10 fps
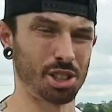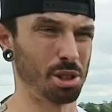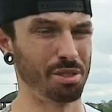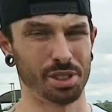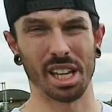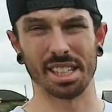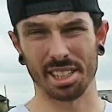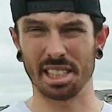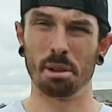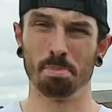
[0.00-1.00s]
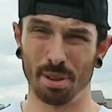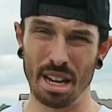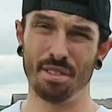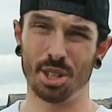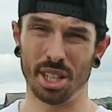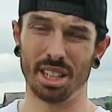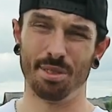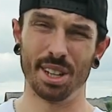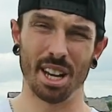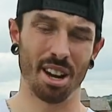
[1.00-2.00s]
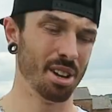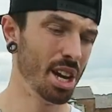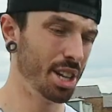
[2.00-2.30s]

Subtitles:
So obviously, as I said previously in the video,